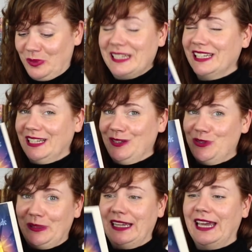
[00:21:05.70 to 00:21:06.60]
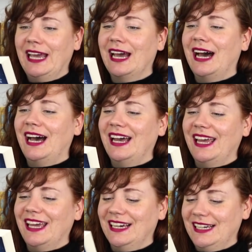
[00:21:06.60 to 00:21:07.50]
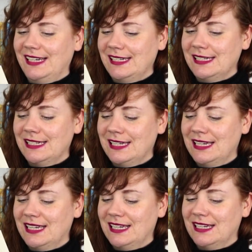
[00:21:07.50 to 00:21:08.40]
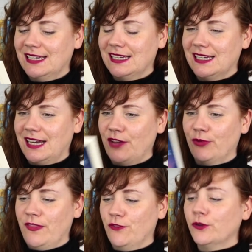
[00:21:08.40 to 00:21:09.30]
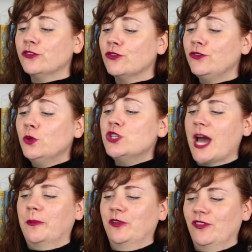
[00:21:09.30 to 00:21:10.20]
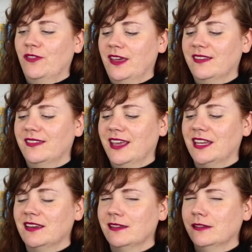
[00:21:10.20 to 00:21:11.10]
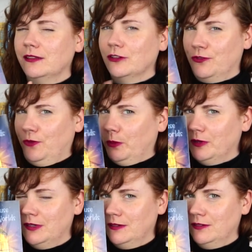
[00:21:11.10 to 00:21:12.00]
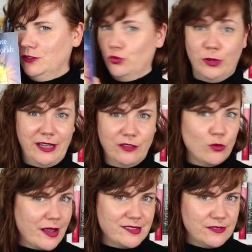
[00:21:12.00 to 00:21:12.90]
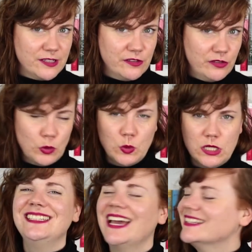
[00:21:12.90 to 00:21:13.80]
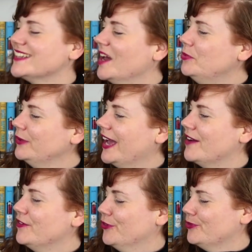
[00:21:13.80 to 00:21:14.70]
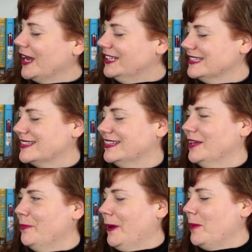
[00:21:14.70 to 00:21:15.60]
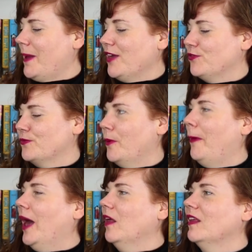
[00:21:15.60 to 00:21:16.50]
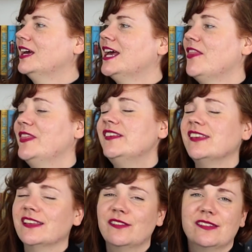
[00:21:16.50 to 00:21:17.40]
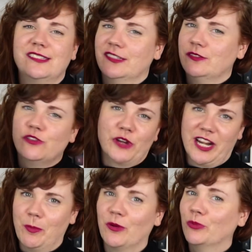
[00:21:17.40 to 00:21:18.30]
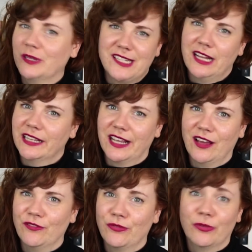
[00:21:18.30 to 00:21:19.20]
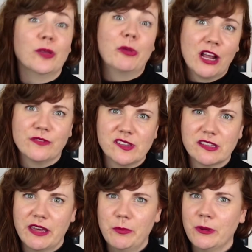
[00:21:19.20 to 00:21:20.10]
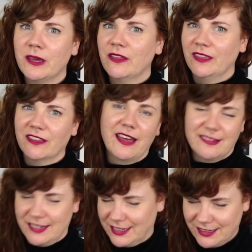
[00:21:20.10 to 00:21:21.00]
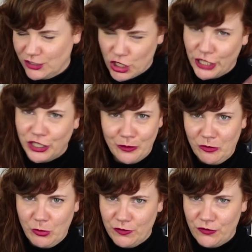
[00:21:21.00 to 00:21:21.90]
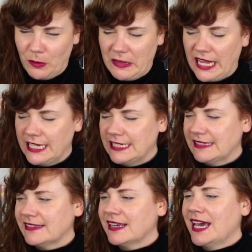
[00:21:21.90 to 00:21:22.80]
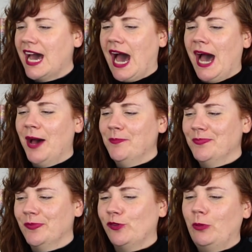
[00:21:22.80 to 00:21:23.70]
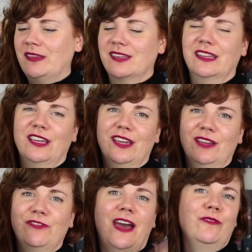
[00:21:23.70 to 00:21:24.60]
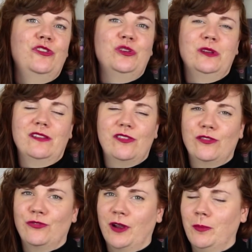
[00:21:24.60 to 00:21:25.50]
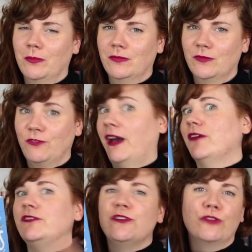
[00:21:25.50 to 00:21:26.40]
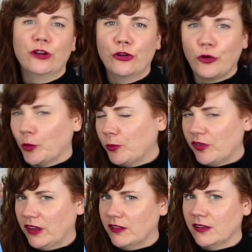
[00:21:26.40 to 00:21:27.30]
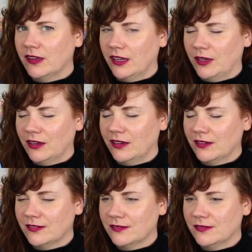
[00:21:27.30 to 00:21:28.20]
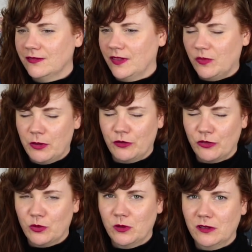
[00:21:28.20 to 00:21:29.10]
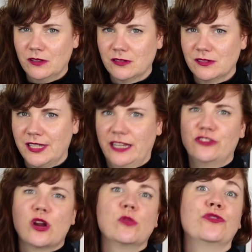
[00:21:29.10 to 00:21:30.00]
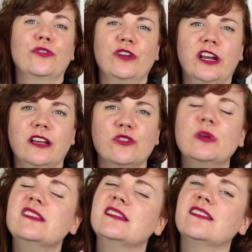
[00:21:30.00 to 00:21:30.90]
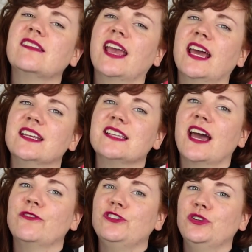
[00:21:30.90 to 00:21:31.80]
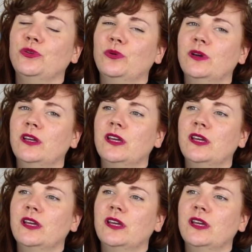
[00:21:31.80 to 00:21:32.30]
really intriguing. I've read the first few chapters of this and look forward to reading the rest of it soon. Next up, we have The Reckless Club by Beth Brabell. This is just straight up a retelling of The Breakfast Club, the classic John Hughes movie from the 80s. So basically, 5 students from 5 different groups in this middle school get in trouble for various reasons and have to